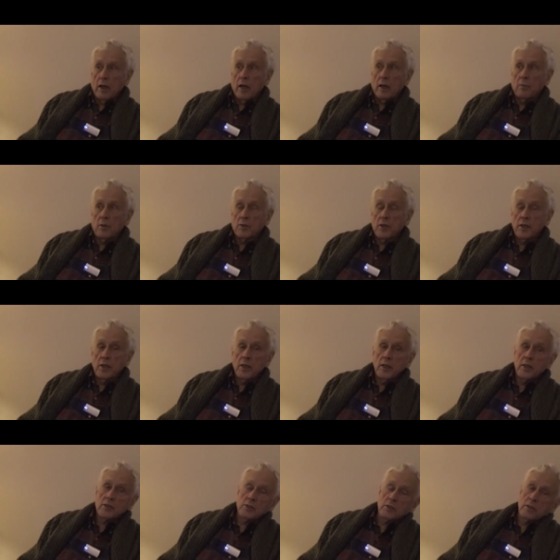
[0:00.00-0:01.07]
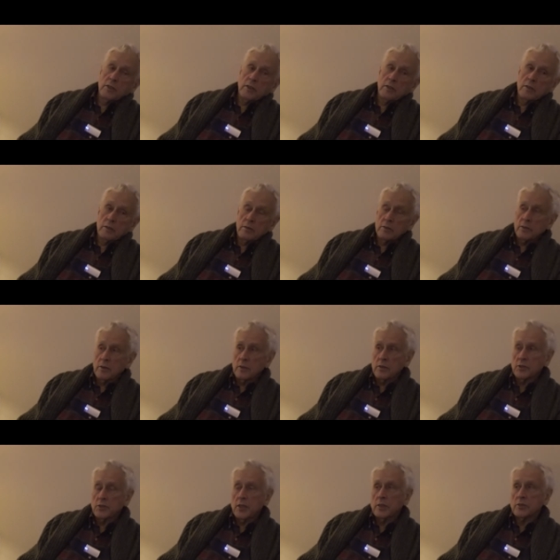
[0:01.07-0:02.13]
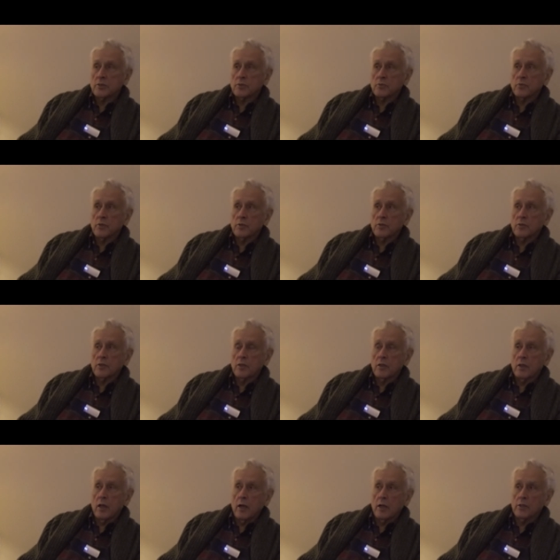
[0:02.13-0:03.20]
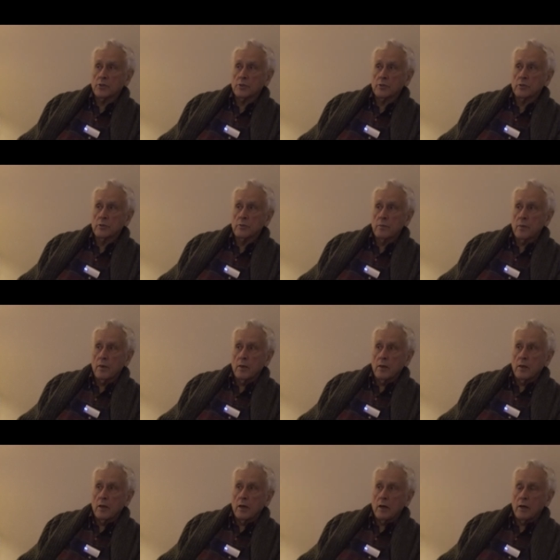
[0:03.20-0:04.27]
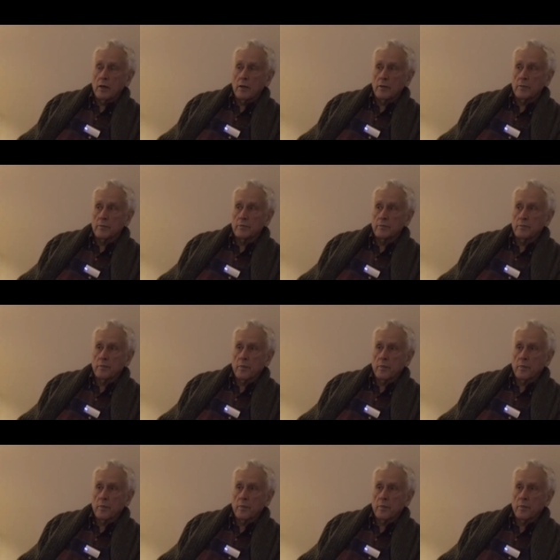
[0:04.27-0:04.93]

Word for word: Uh, but then he doesn't deal, in a sense, with the larger um,